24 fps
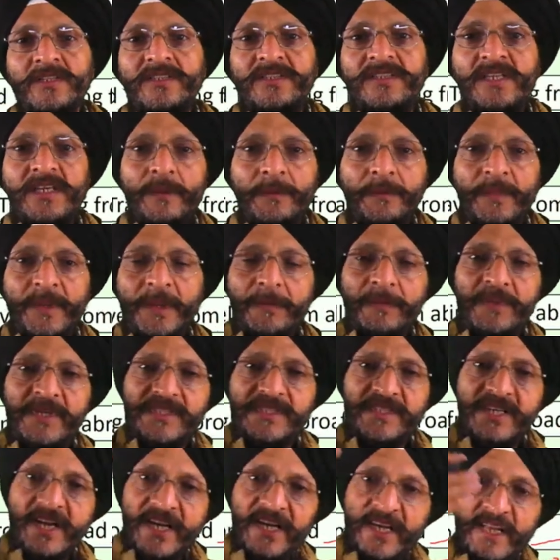they may be
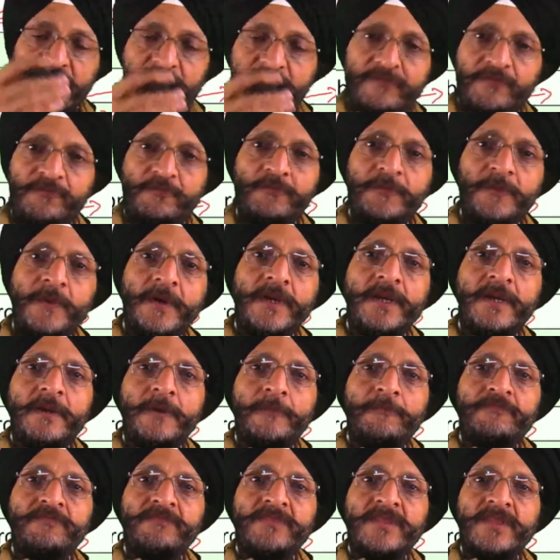sending
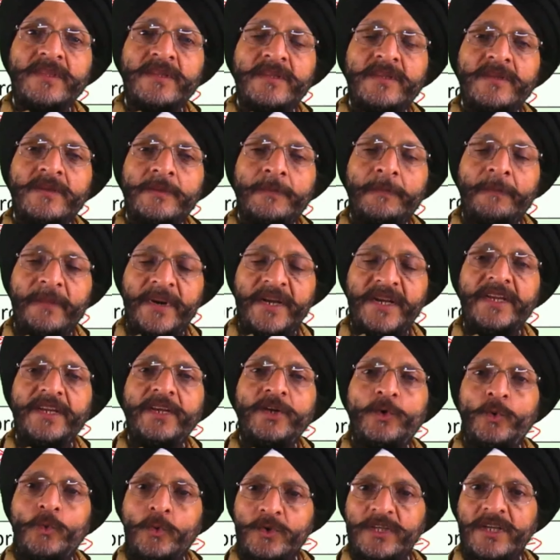
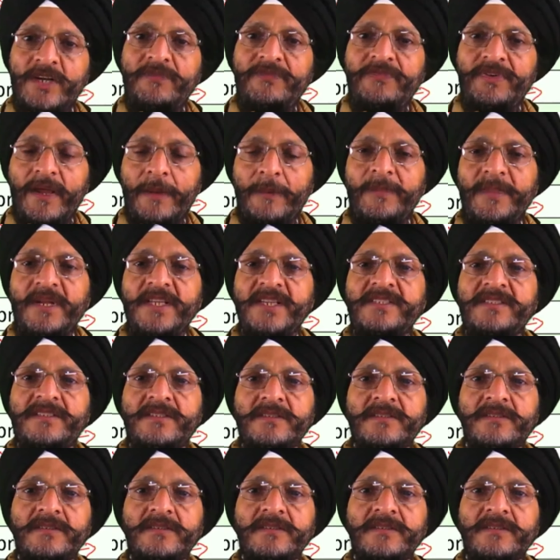money to their families